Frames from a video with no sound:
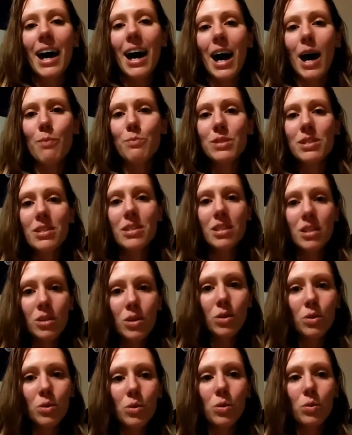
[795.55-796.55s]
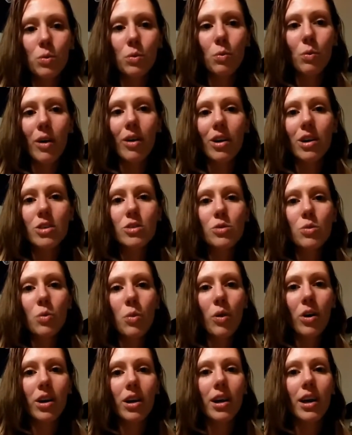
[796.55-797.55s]
I'm still working
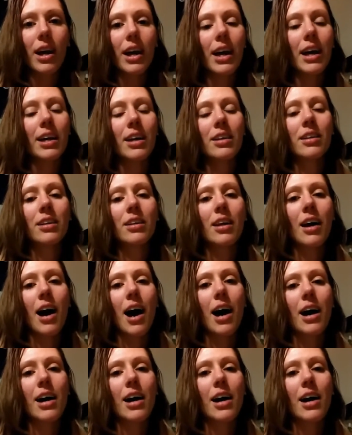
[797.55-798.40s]
toward it, and